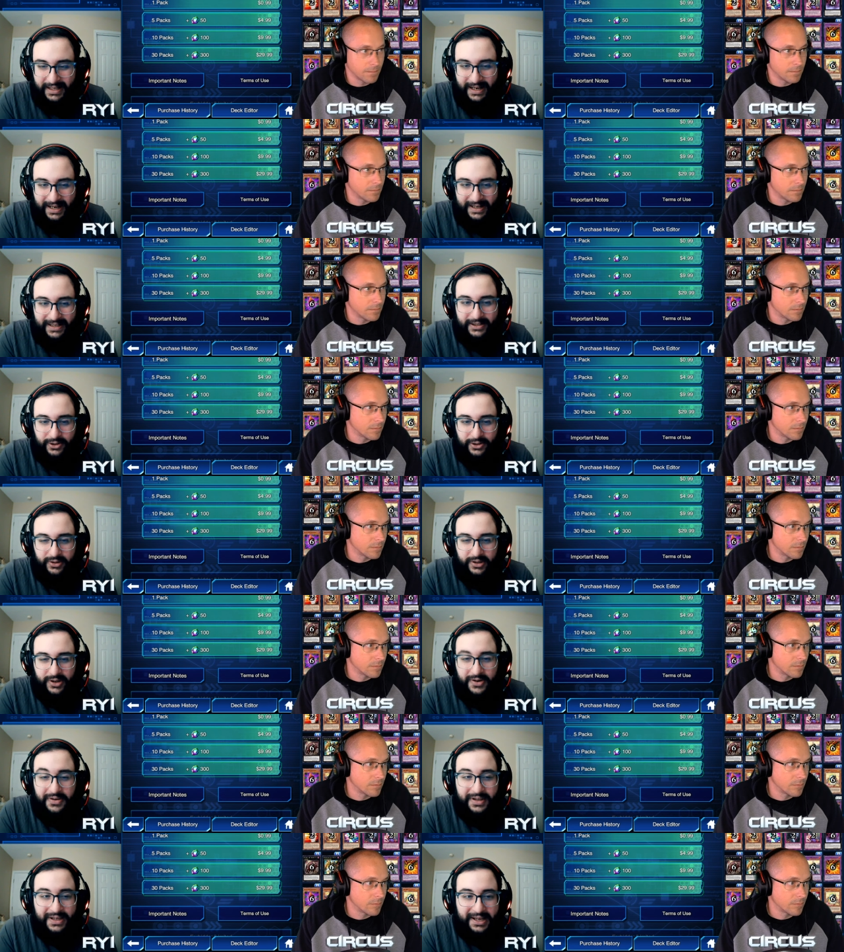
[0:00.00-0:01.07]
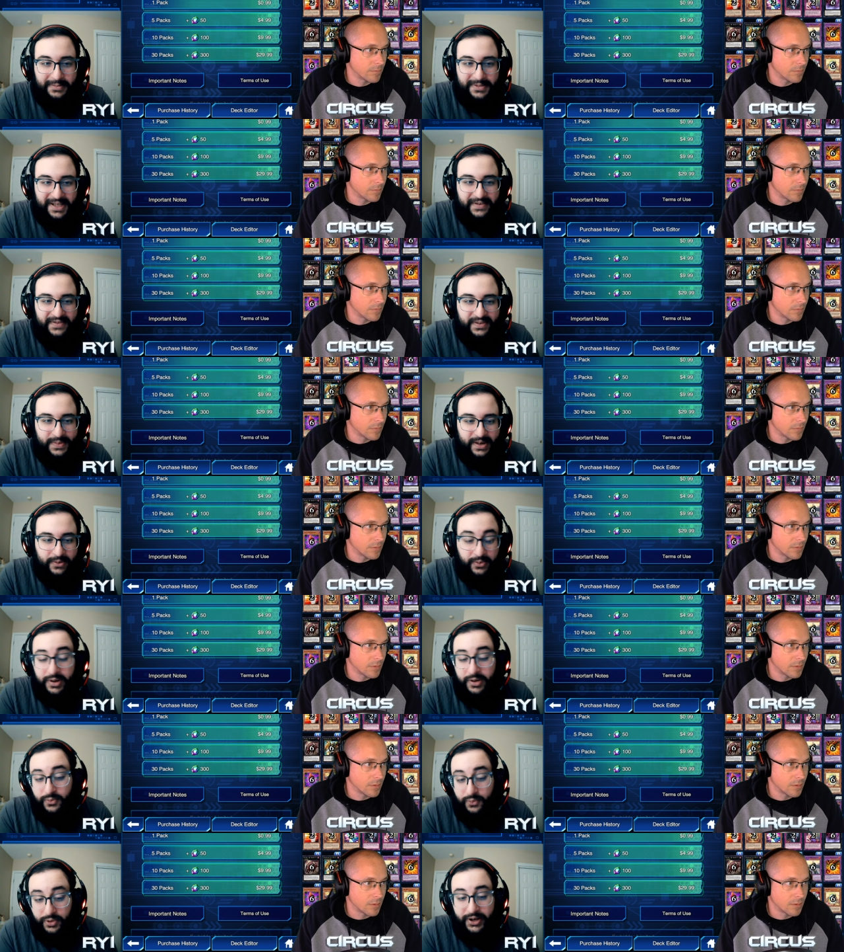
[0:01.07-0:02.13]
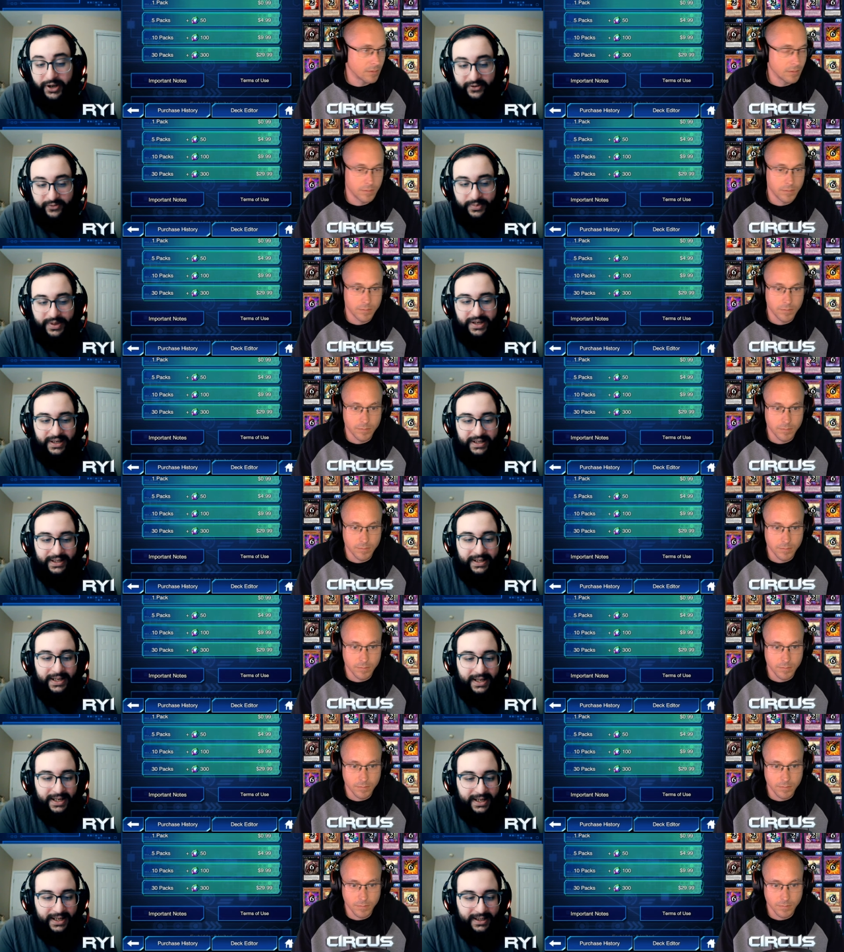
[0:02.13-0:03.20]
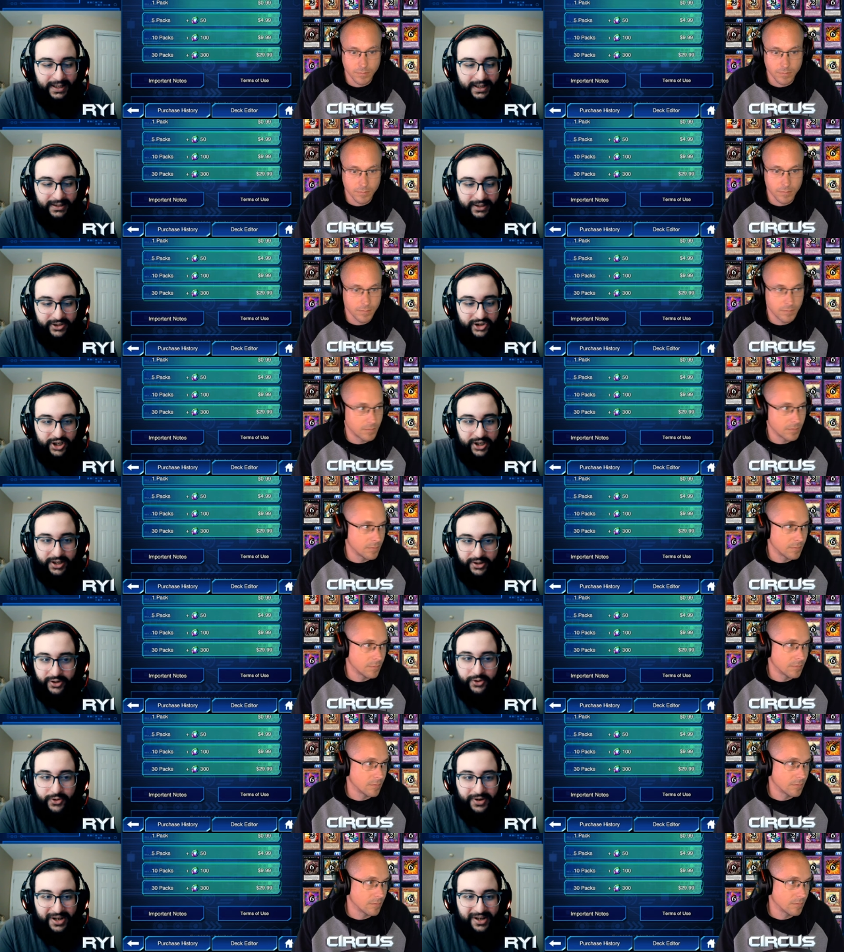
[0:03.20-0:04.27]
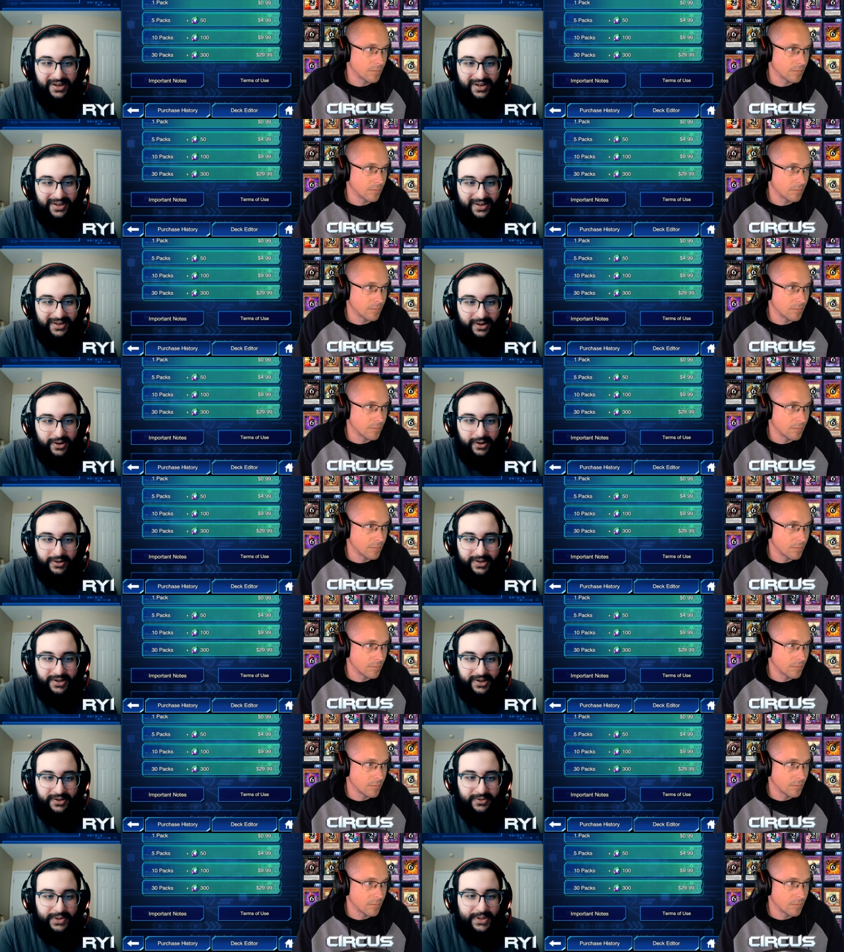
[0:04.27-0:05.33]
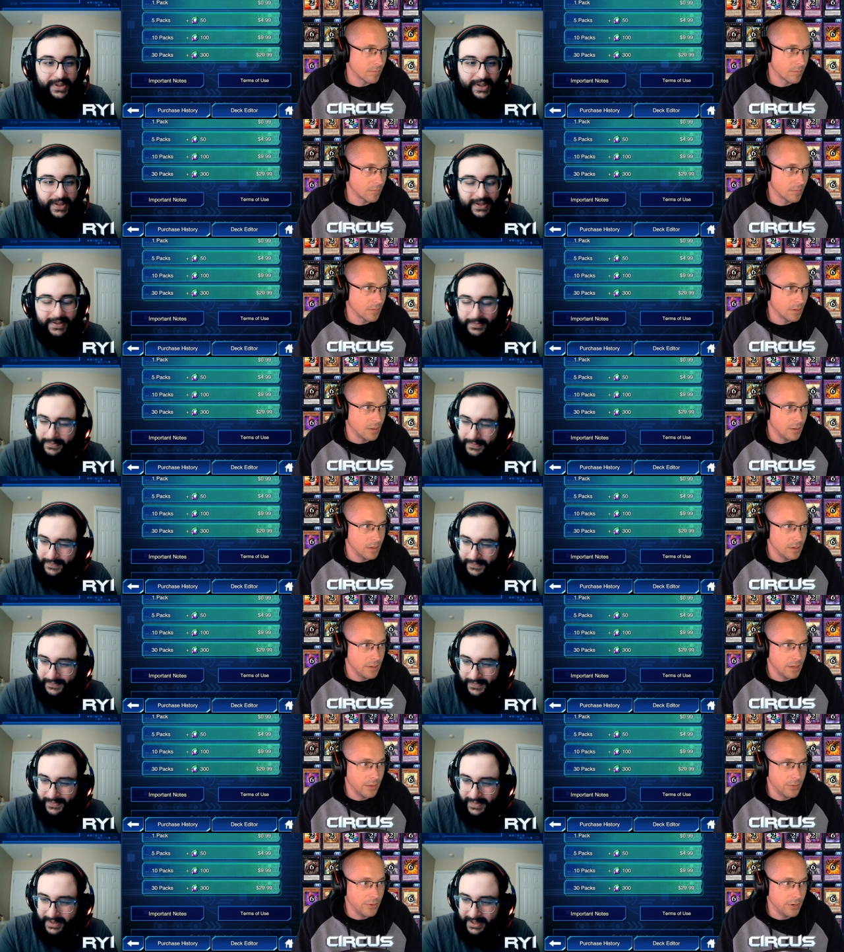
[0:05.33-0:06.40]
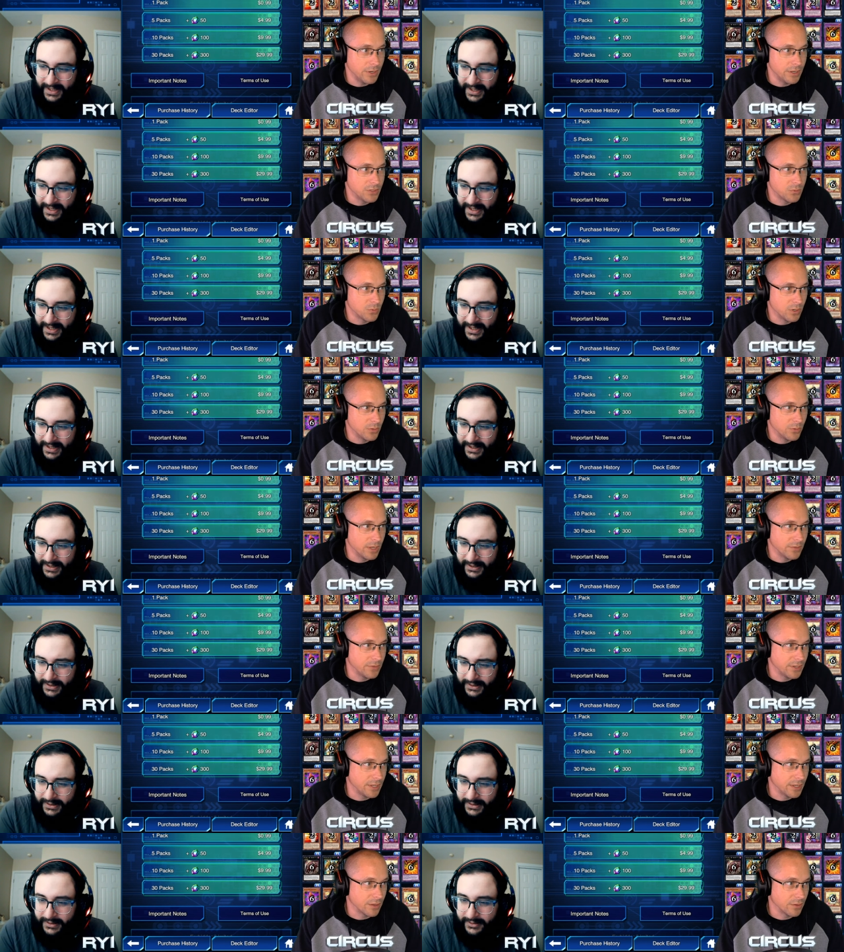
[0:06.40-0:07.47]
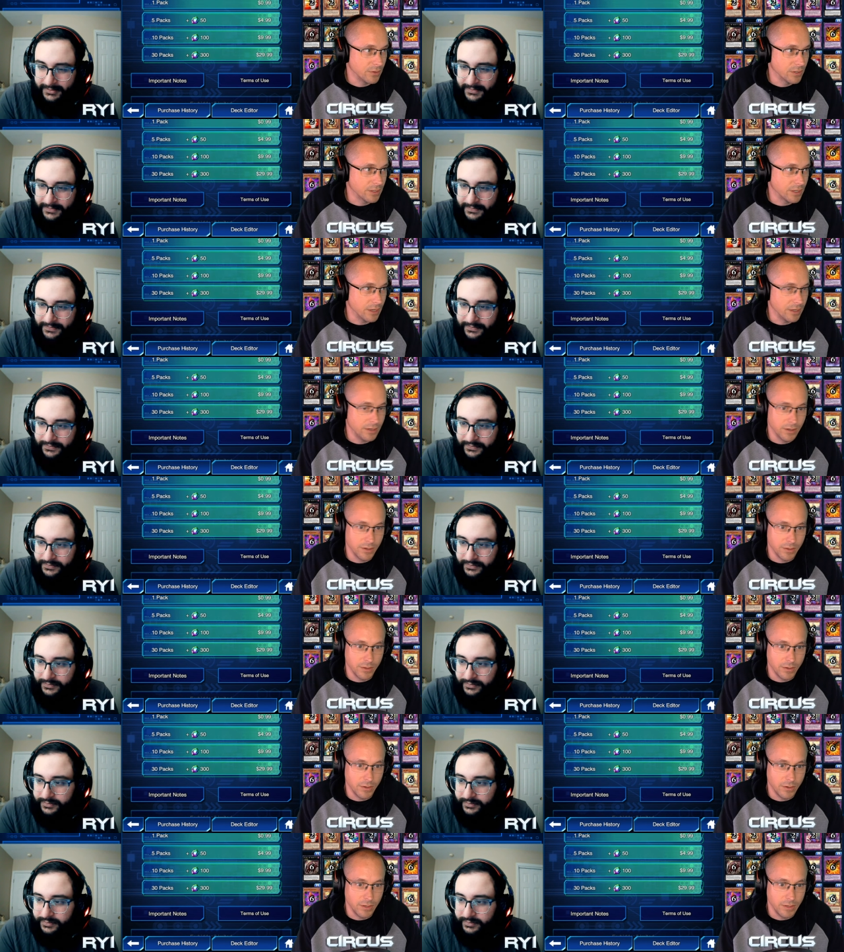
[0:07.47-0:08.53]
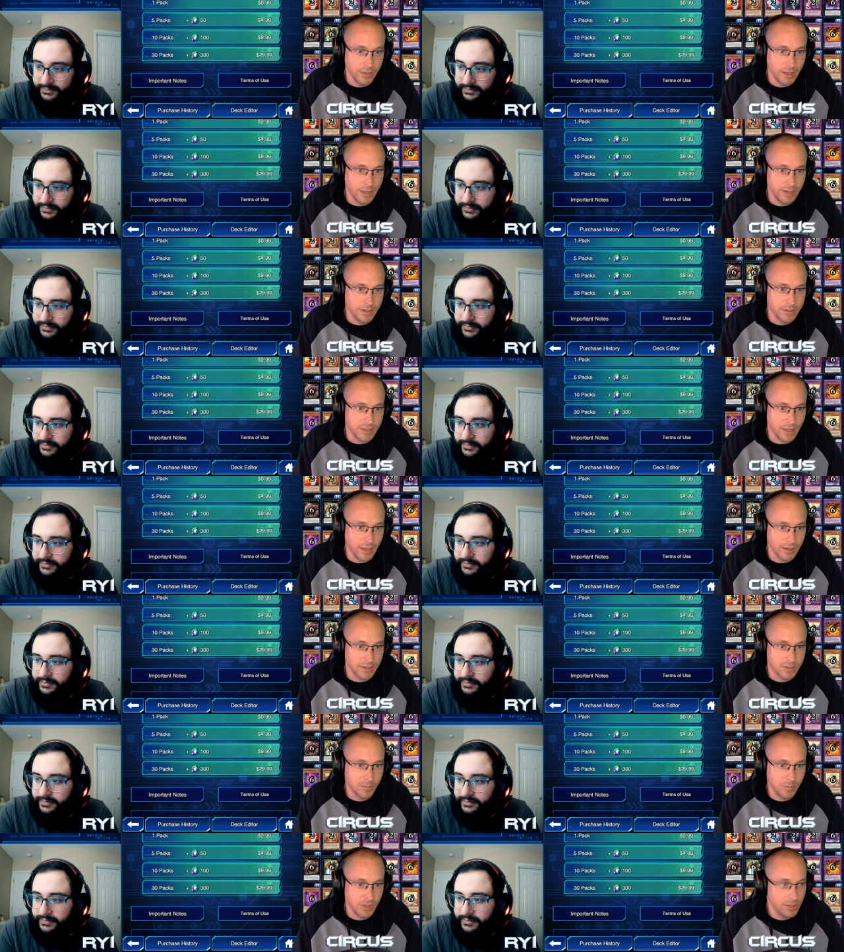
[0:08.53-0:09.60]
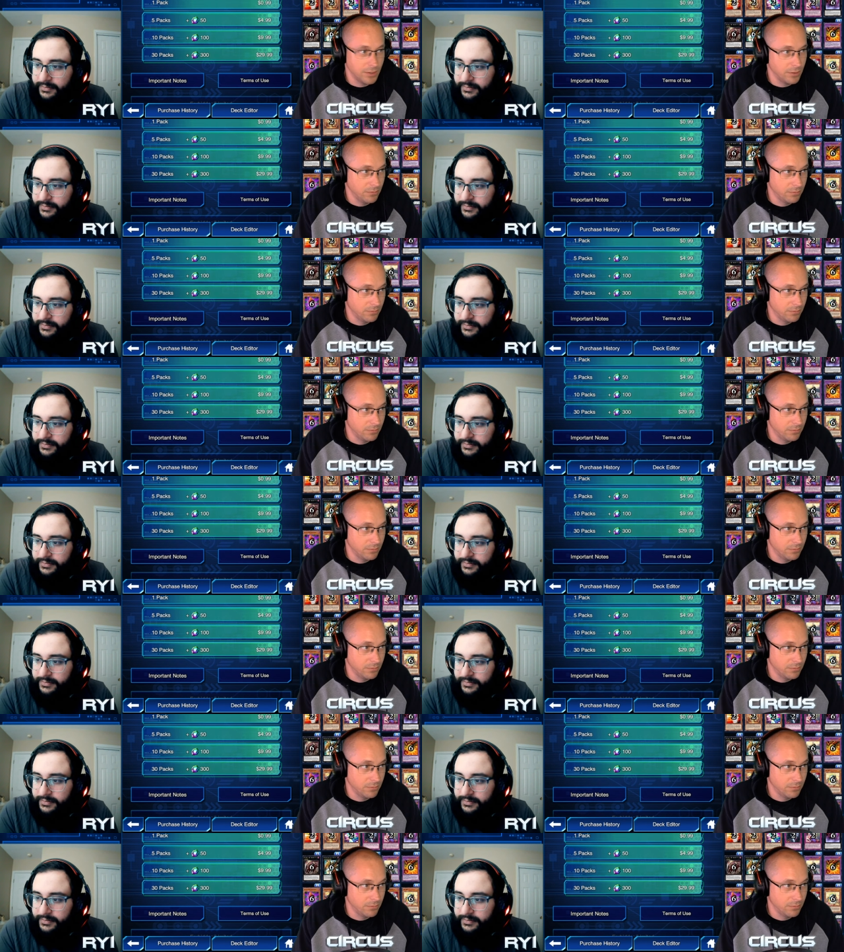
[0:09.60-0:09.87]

Speaker 1: not earlier in the game's lifespan where he would have been a legit annoying card to deal with.
Speaker 2: Now, there is one we have to take a look at here, though, and that is the Exa Beetle.